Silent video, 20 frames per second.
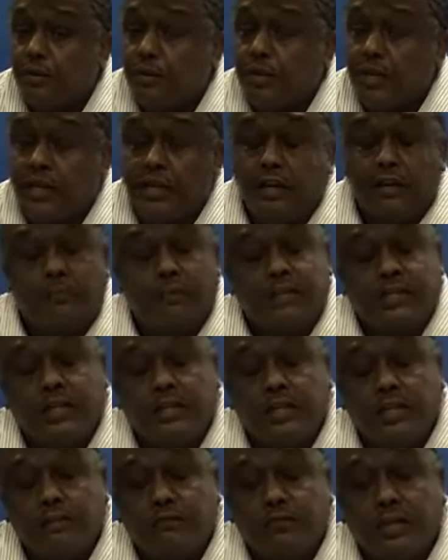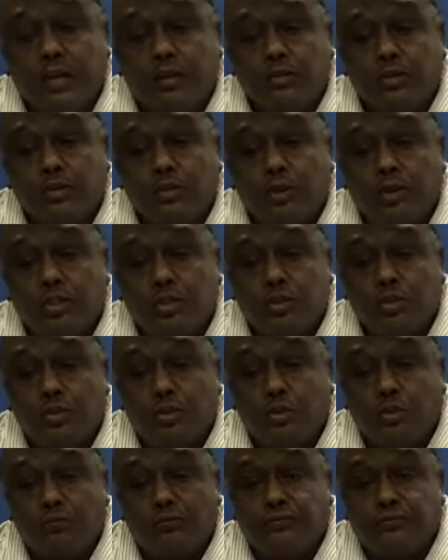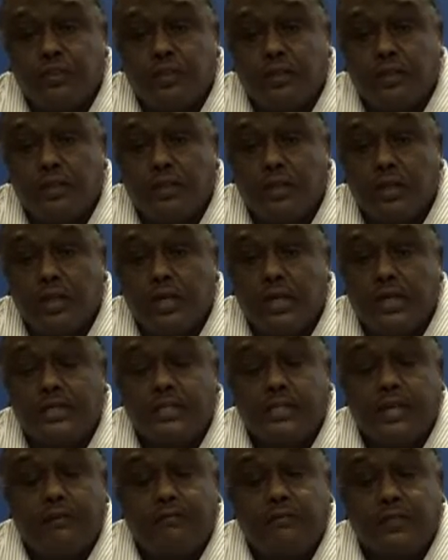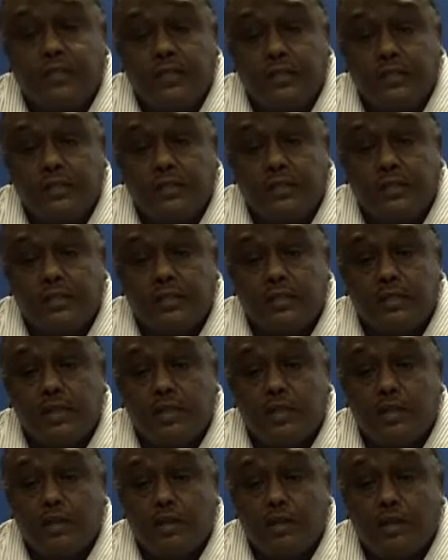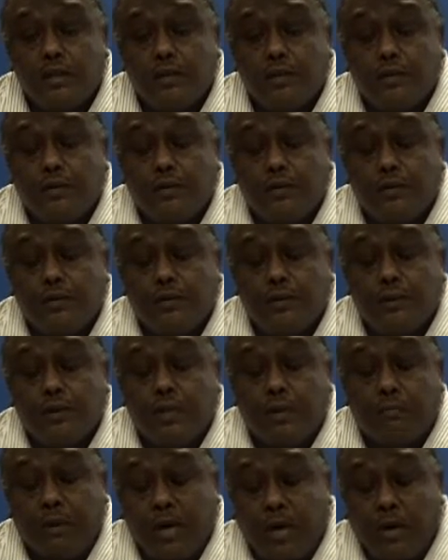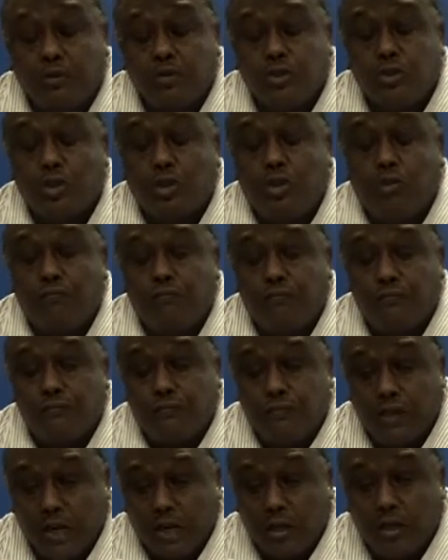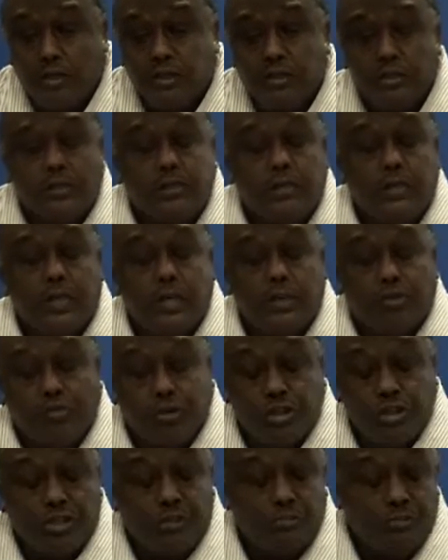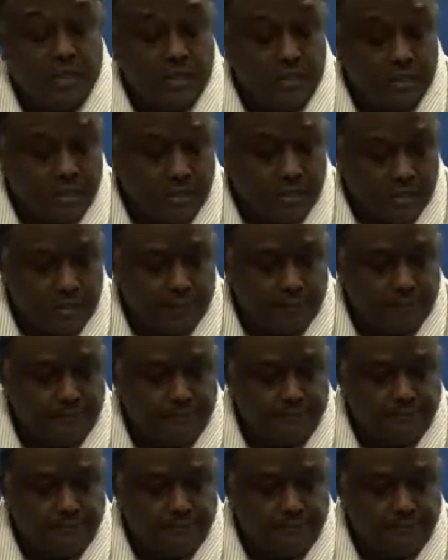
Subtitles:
the Representative Council was dissolved, and ever since the bouts of violence increases by the day.